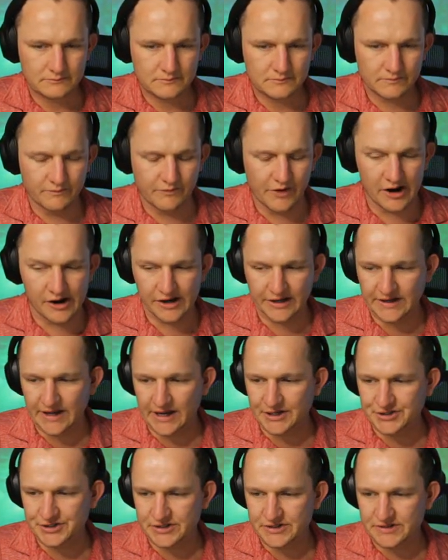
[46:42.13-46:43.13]
Very
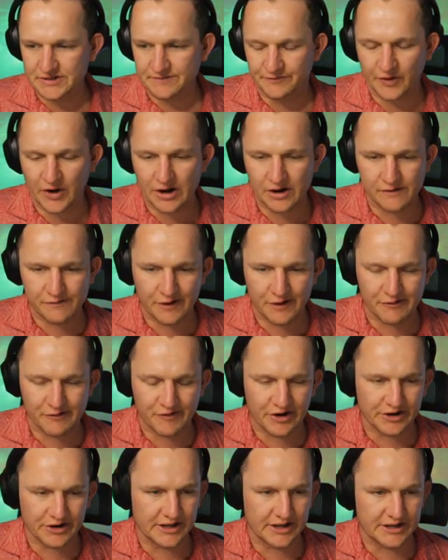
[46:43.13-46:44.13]
dangerous. Very, very,
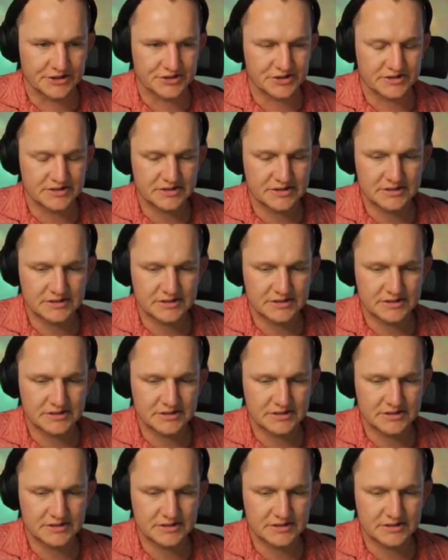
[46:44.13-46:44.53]
very dangerous.